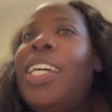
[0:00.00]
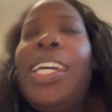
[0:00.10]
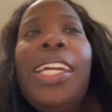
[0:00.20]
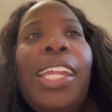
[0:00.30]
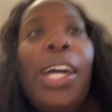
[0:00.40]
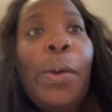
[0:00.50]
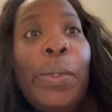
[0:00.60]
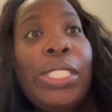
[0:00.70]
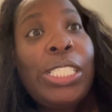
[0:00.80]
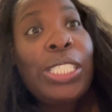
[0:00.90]
And now we're
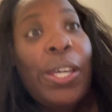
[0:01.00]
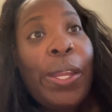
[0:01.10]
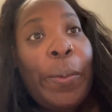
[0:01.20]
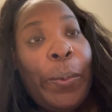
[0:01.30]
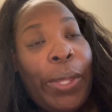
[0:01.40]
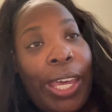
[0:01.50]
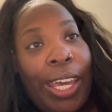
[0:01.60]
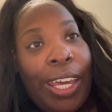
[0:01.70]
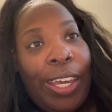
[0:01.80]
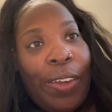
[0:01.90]
just gonna
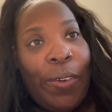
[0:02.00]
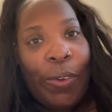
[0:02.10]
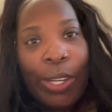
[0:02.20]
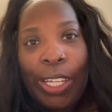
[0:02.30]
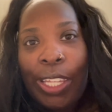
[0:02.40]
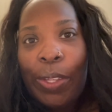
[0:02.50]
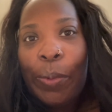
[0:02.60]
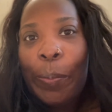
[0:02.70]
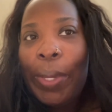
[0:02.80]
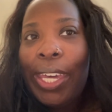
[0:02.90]
play for a
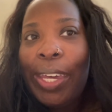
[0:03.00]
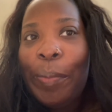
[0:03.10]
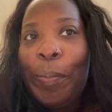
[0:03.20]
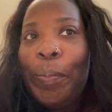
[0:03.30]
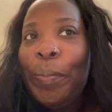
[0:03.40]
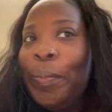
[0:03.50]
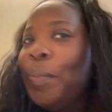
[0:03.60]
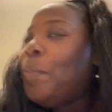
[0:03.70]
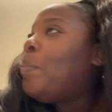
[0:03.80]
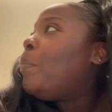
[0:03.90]
little bit.
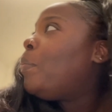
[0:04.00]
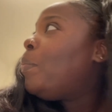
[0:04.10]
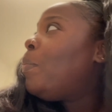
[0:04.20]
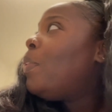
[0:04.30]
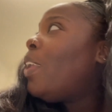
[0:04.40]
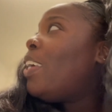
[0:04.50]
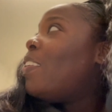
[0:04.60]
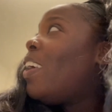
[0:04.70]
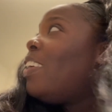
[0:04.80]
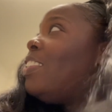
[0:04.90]
Are
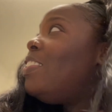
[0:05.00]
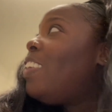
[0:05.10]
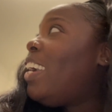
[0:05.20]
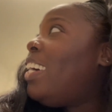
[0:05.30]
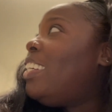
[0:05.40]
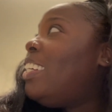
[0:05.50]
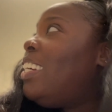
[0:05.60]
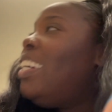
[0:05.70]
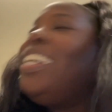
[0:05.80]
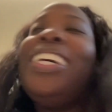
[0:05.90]
you all dressed?
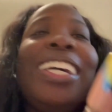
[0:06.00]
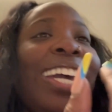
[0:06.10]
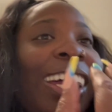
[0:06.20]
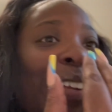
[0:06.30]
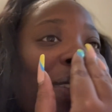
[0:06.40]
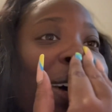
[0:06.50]
Got him